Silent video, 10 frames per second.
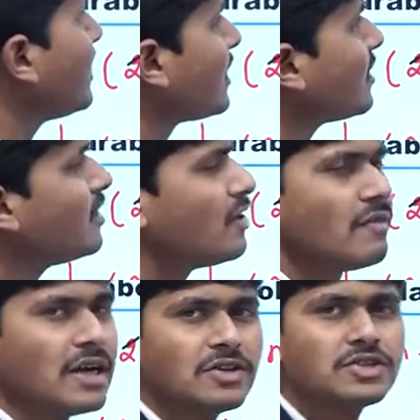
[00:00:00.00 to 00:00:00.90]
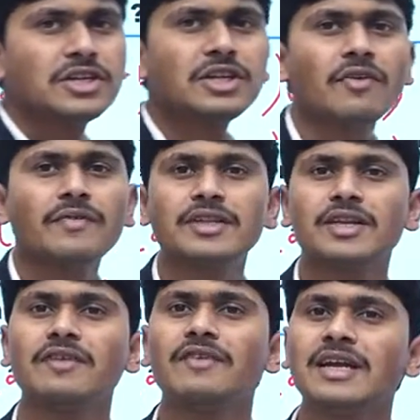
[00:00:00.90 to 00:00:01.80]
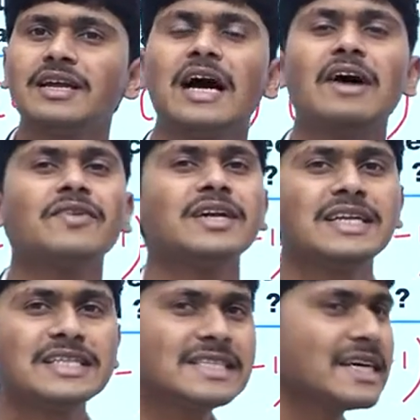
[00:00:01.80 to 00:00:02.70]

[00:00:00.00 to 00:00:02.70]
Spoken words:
here velocity of a three-wheeler after 10